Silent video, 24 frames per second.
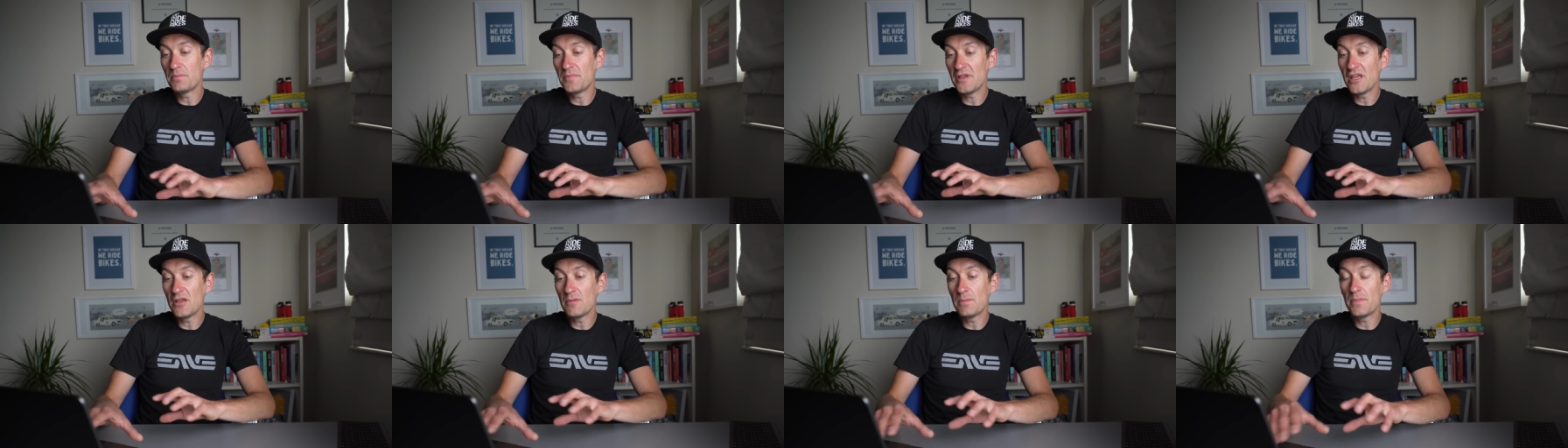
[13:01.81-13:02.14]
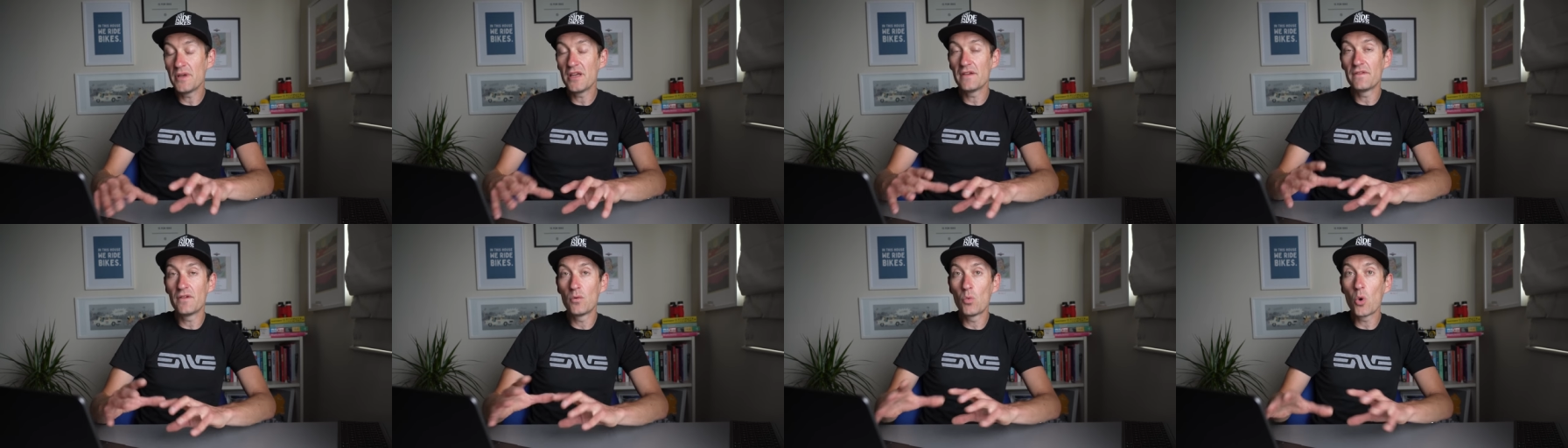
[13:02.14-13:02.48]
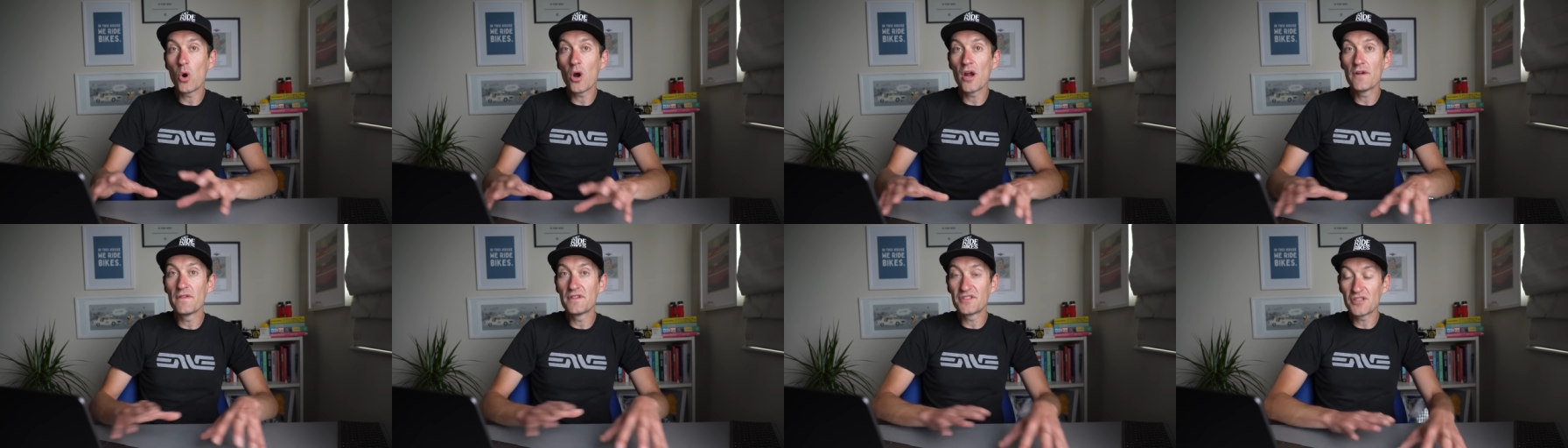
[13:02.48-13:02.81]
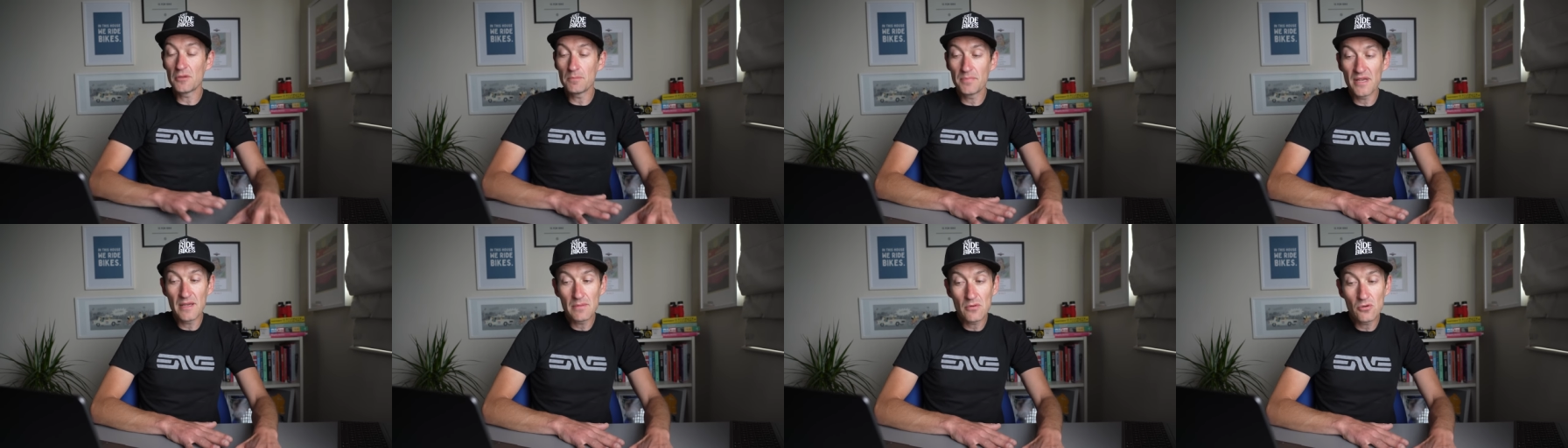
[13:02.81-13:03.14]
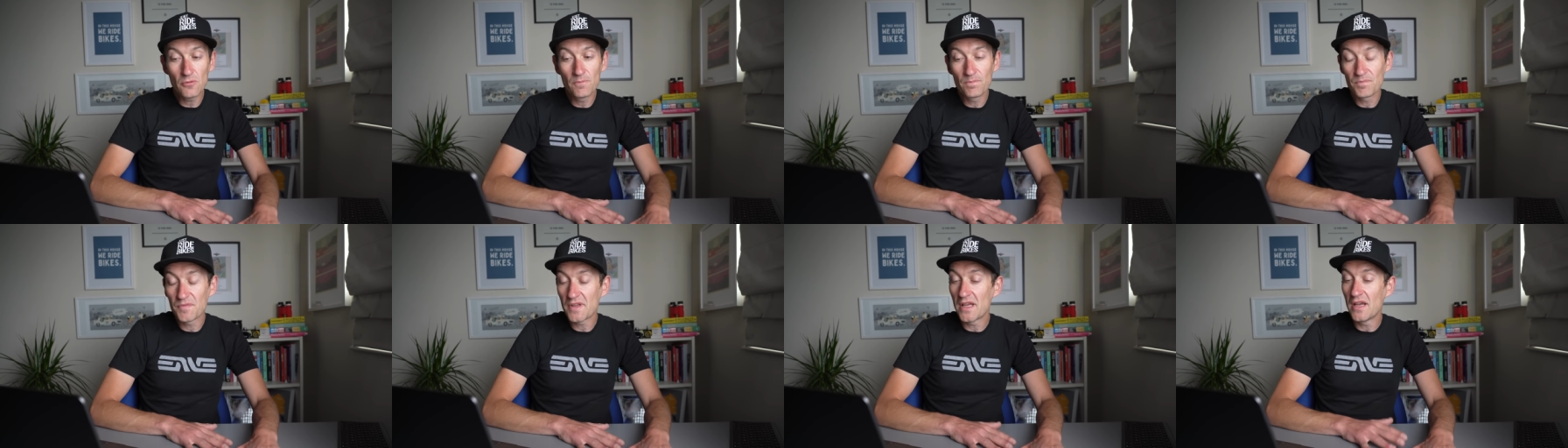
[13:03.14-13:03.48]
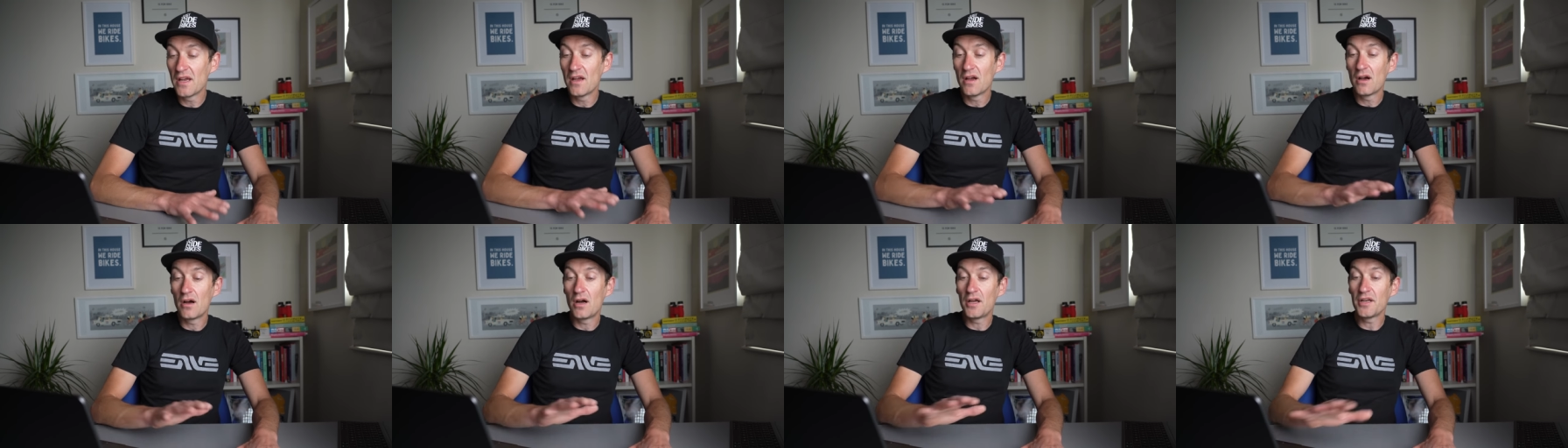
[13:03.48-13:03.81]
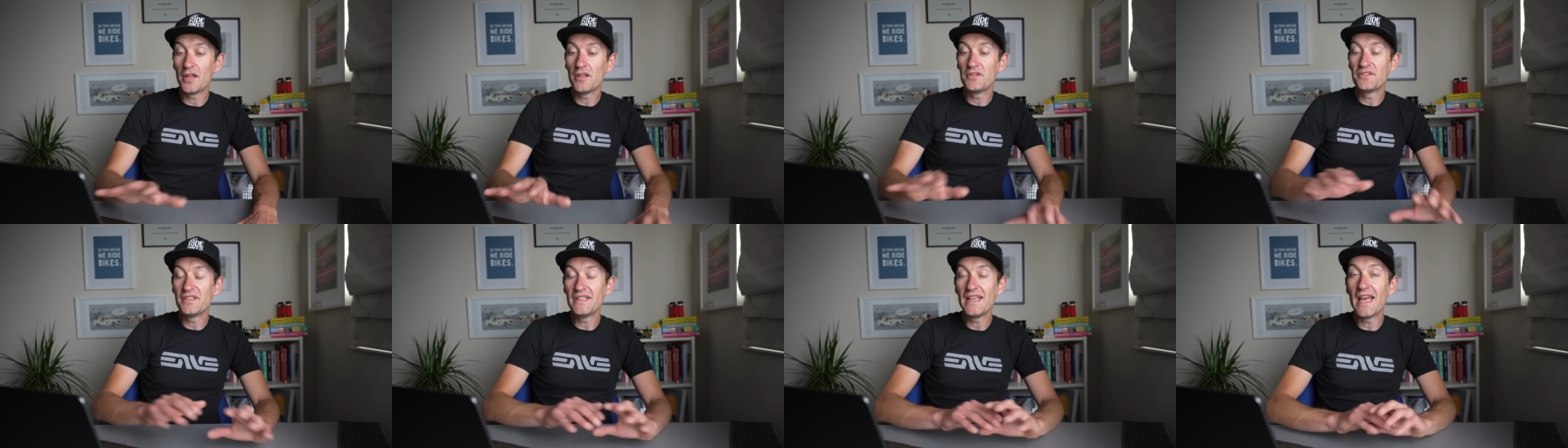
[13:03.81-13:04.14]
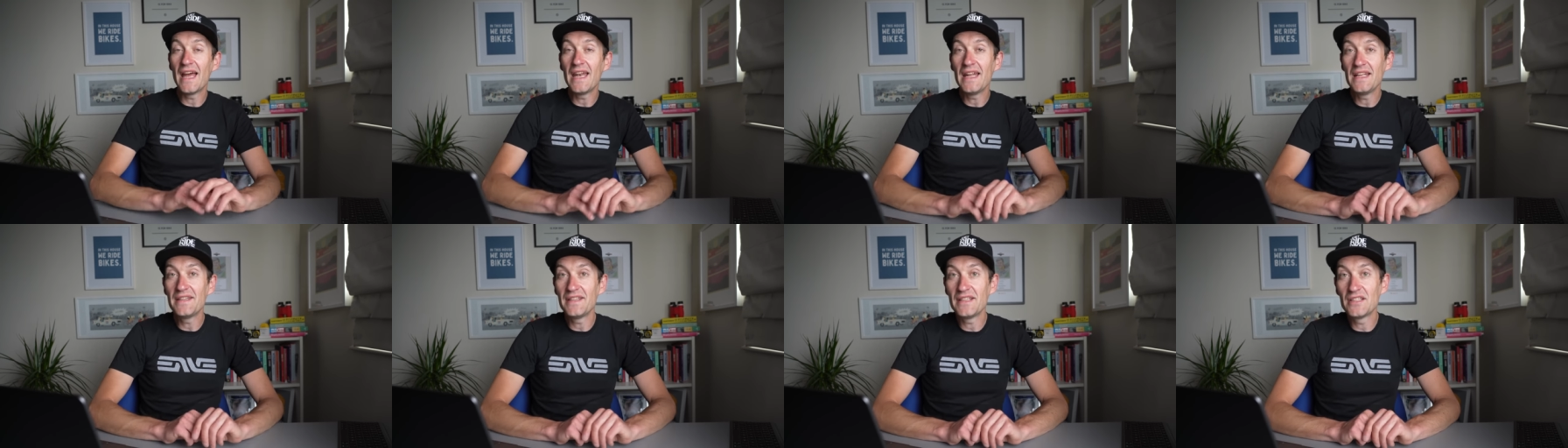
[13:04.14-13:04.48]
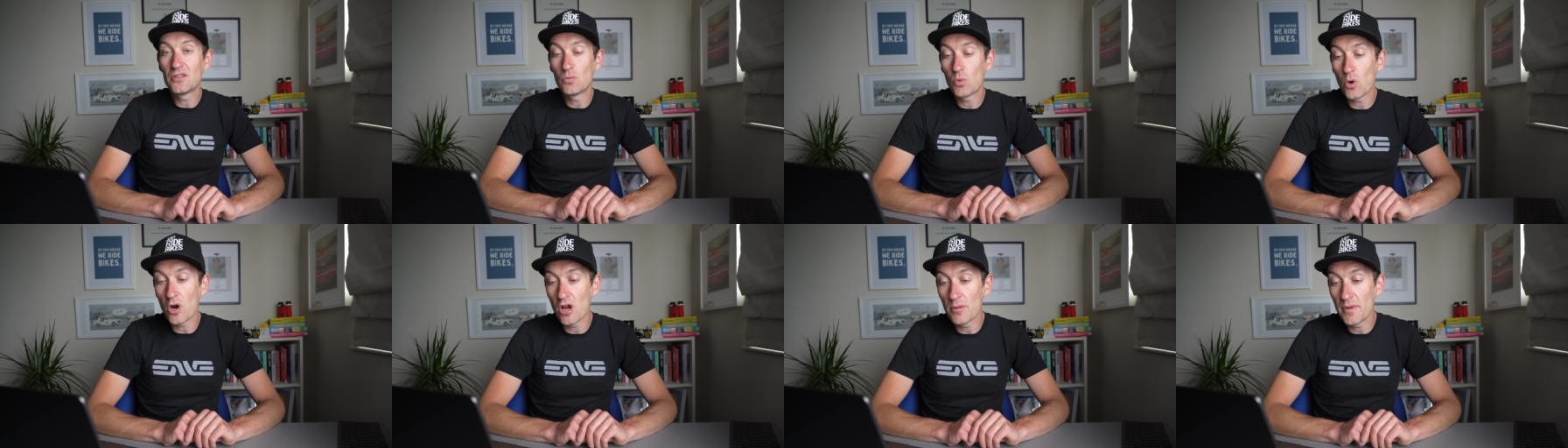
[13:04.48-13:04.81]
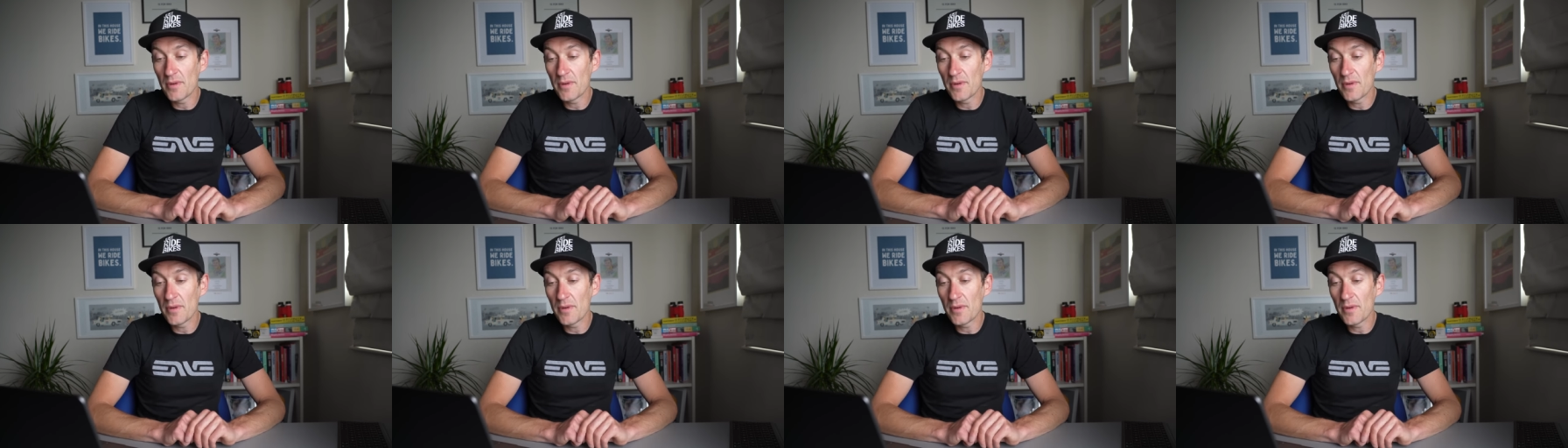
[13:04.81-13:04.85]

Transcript: be a bit of a worry for some people, I don't see anything to worry